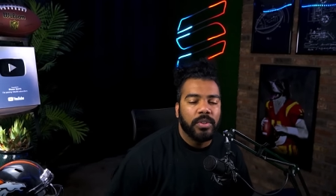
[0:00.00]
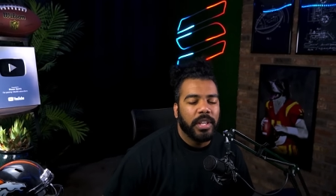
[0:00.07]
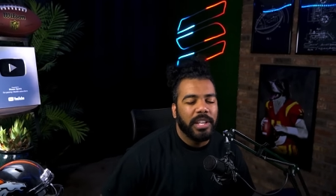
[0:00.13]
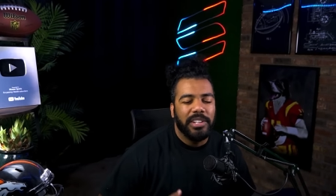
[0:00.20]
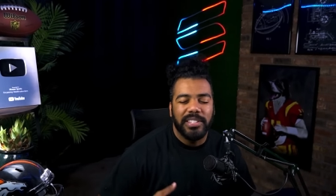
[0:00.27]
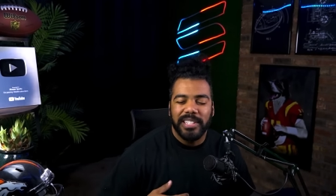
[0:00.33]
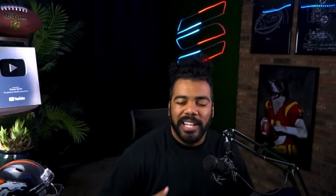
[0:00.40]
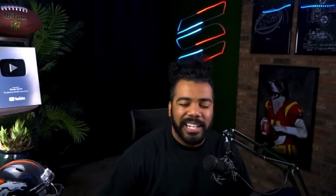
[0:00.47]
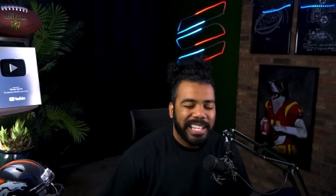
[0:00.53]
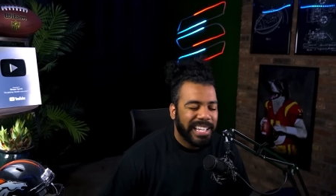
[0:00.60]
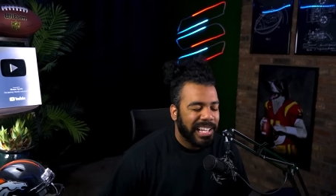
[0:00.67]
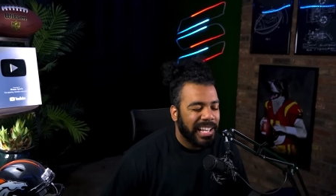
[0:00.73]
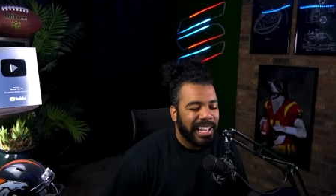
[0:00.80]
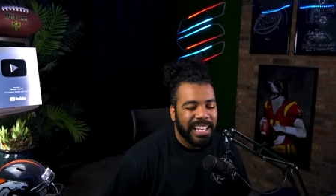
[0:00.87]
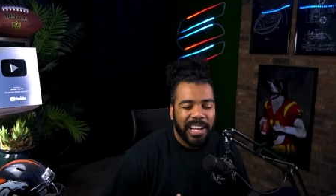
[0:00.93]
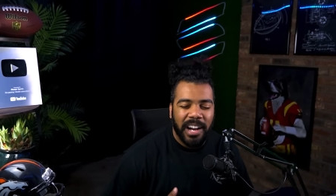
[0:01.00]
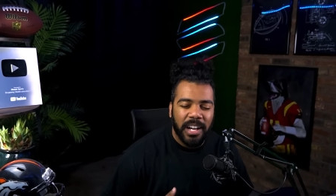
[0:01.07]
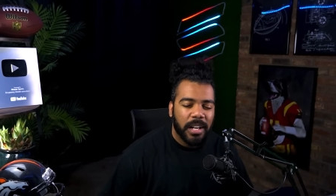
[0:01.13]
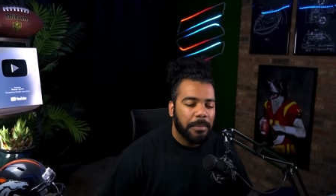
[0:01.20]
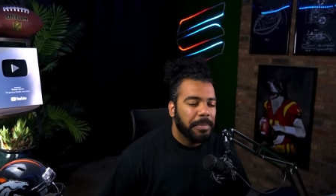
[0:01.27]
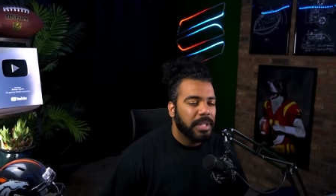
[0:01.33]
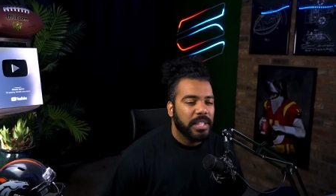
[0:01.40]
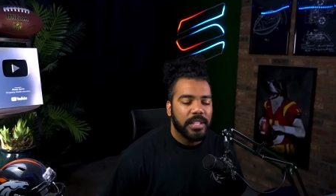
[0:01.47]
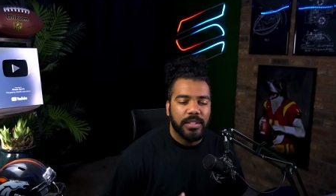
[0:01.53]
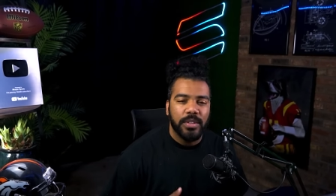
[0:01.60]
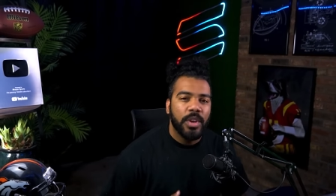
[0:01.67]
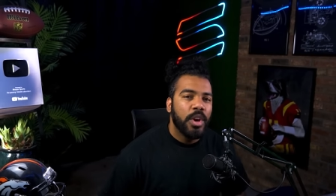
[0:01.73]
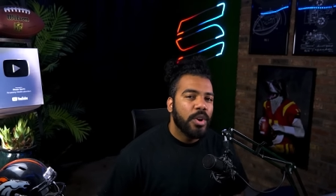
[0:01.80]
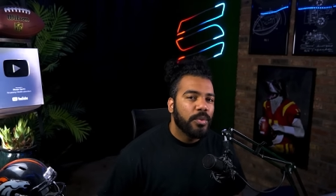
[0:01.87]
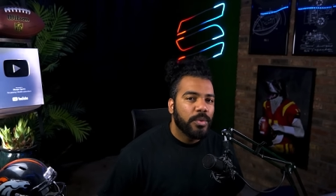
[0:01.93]
And then you just kind of get caught up in this
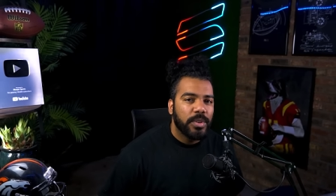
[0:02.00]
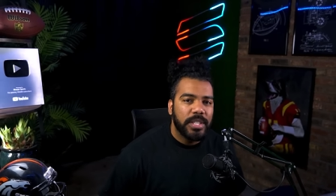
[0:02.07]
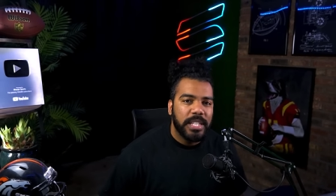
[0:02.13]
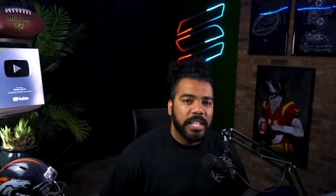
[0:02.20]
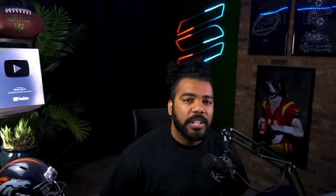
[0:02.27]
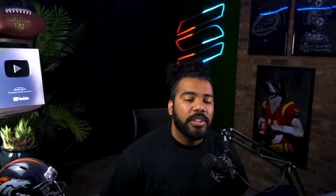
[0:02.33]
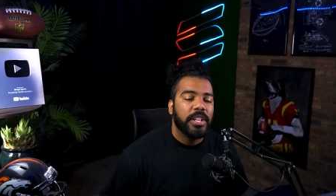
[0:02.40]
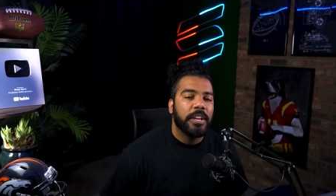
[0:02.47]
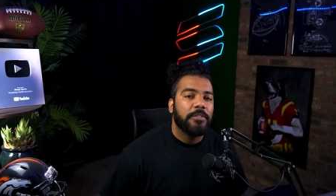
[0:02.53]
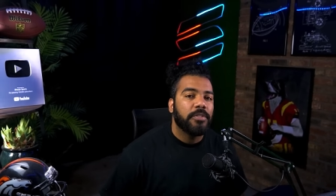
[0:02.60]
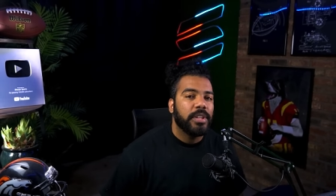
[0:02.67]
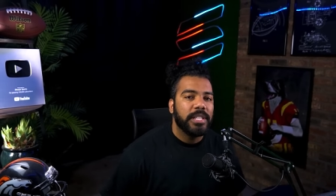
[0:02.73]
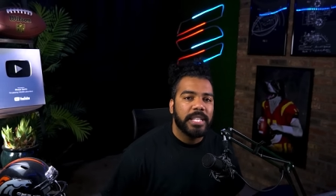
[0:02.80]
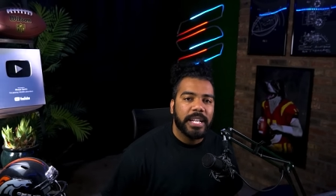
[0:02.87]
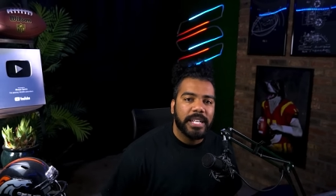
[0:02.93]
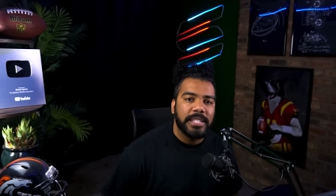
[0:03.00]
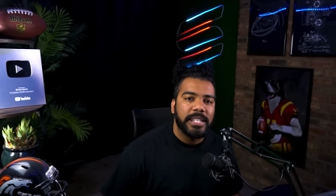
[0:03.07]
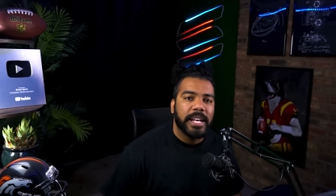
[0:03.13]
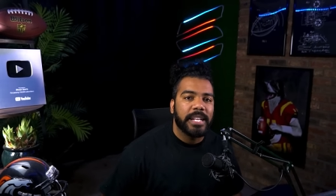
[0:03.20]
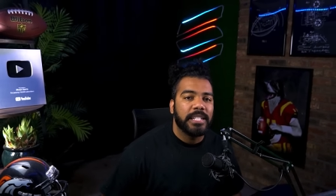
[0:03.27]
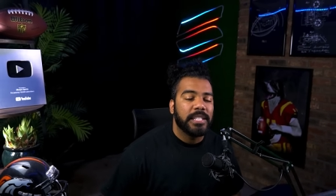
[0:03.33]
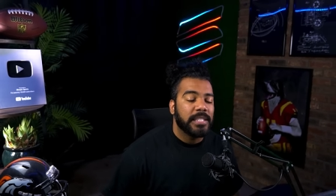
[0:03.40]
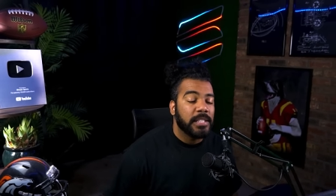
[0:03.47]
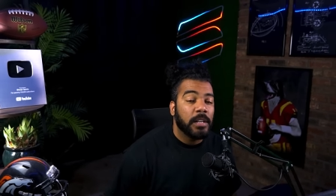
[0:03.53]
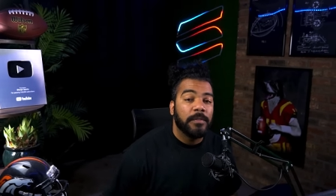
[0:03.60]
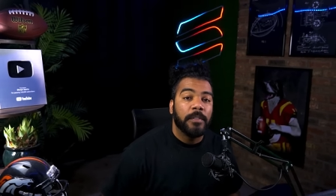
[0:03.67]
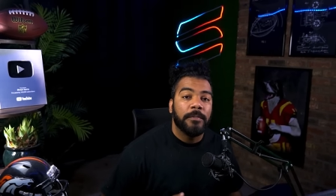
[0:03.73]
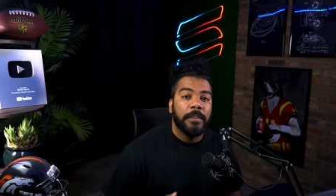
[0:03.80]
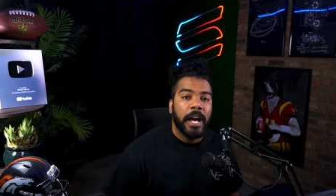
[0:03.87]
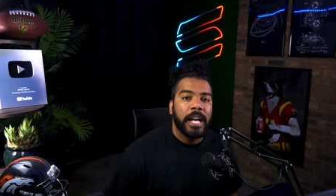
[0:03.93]
routine. You never really take a second to self
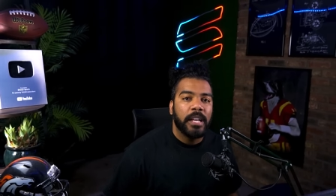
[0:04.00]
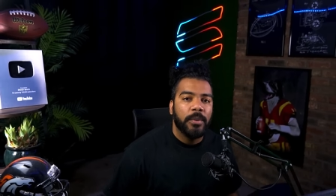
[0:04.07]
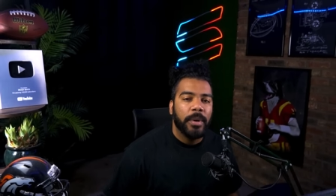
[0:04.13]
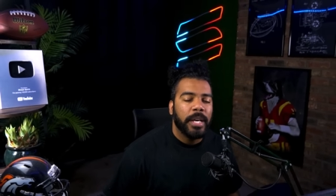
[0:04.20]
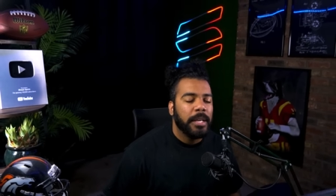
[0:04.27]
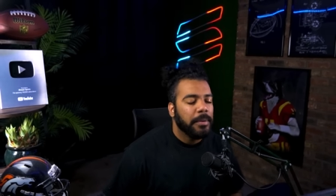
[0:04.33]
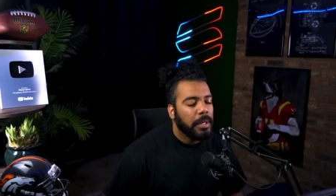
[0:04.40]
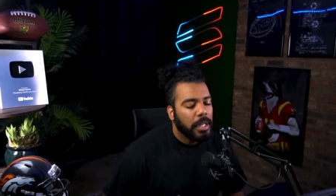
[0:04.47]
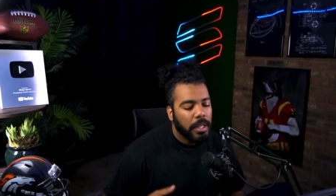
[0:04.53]
evaluate.